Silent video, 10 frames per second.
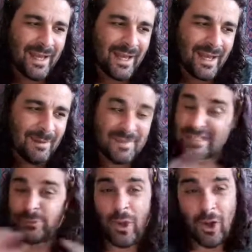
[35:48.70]
Um,
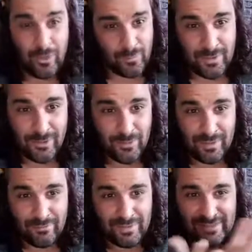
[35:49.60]
that's what I work
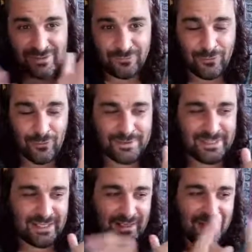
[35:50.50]
with. That's the
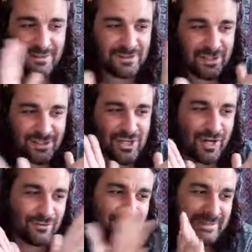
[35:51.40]
14
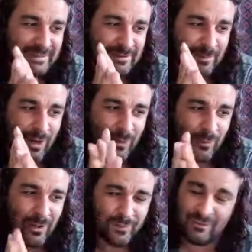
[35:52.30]
chakra system I
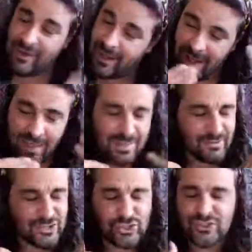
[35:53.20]
work with.
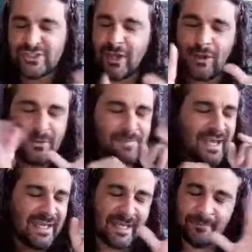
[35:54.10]
There are so
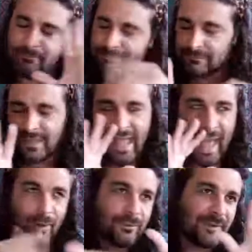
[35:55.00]
many
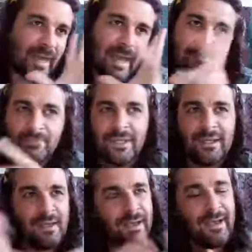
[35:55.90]
out there.
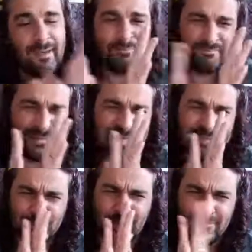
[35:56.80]
Um, but
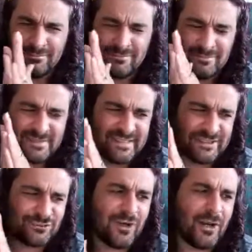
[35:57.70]
that's what
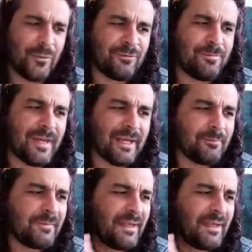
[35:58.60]
sits right with me